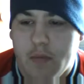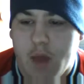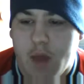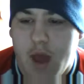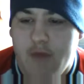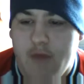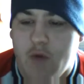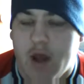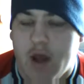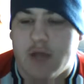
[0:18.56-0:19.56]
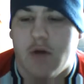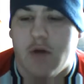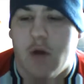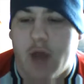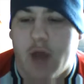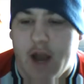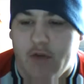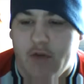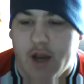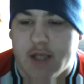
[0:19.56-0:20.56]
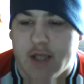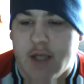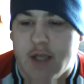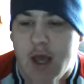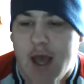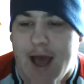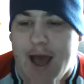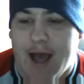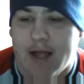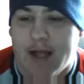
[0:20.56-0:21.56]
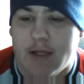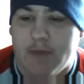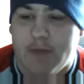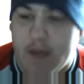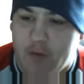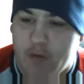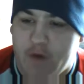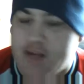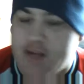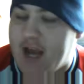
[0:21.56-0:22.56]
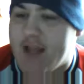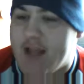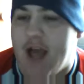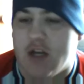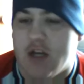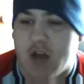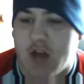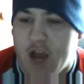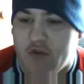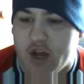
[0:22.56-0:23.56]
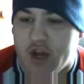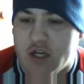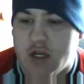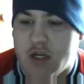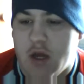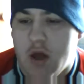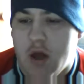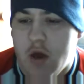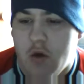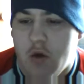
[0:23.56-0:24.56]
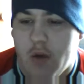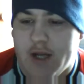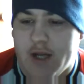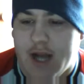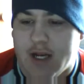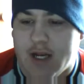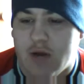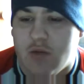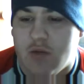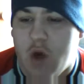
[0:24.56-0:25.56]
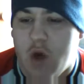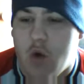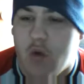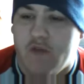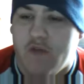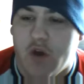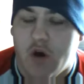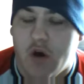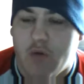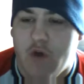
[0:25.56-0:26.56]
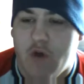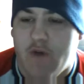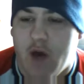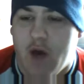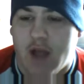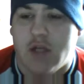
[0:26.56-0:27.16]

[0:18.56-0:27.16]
everyone has their own little catchphrase, and people have tagged that as your catchphrase, which actually goes well with your profile as